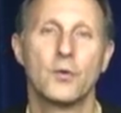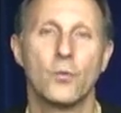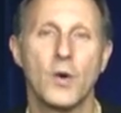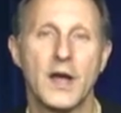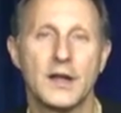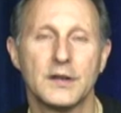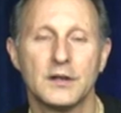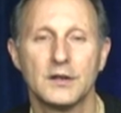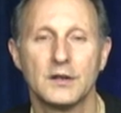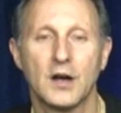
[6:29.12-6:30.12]

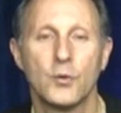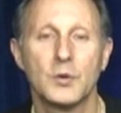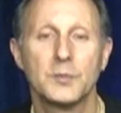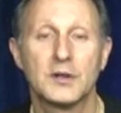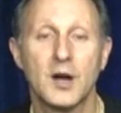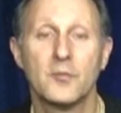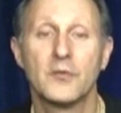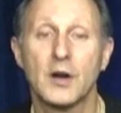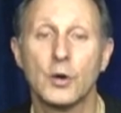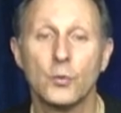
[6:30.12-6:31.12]
When we become
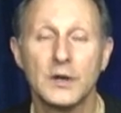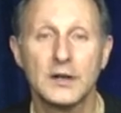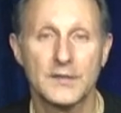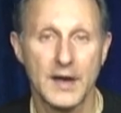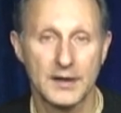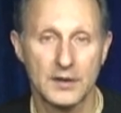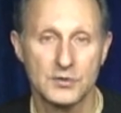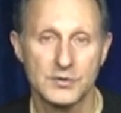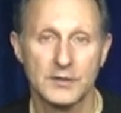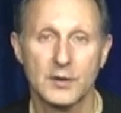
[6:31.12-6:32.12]
very weak in that
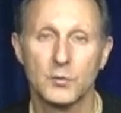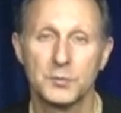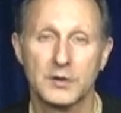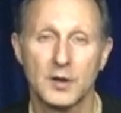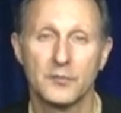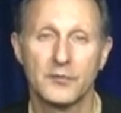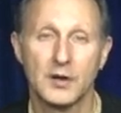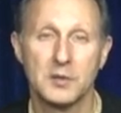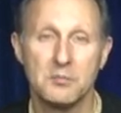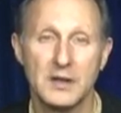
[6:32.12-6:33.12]
energy, then we become
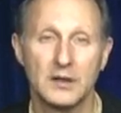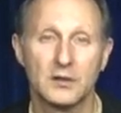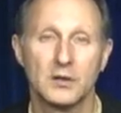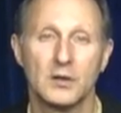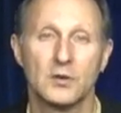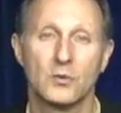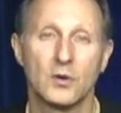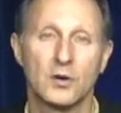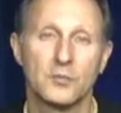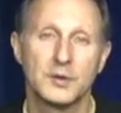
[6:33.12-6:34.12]
very meek,
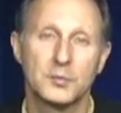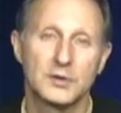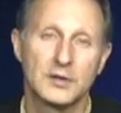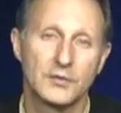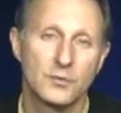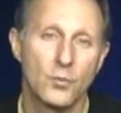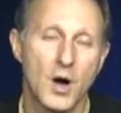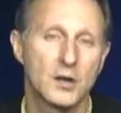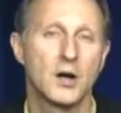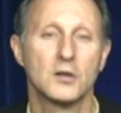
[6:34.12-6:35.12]
or people can
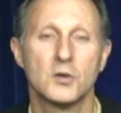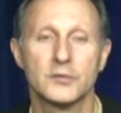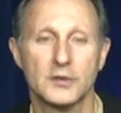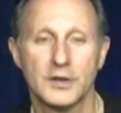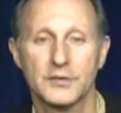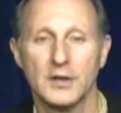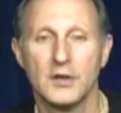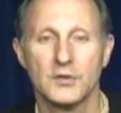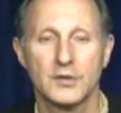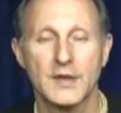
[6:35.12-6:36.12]
walk all over us.
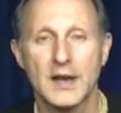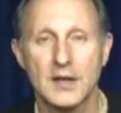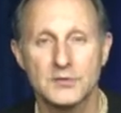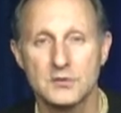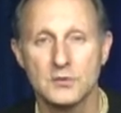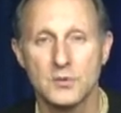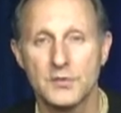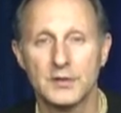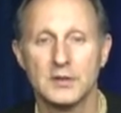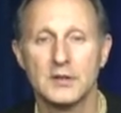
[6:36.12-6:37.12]
So that has to do
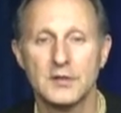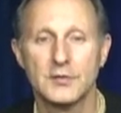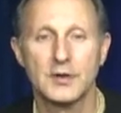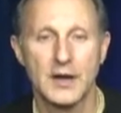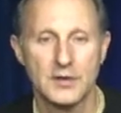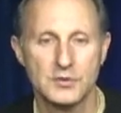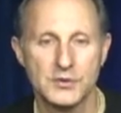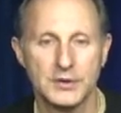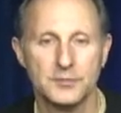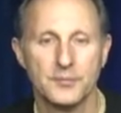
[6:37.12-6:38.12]
with the liver
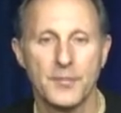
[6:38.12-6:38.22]
energy.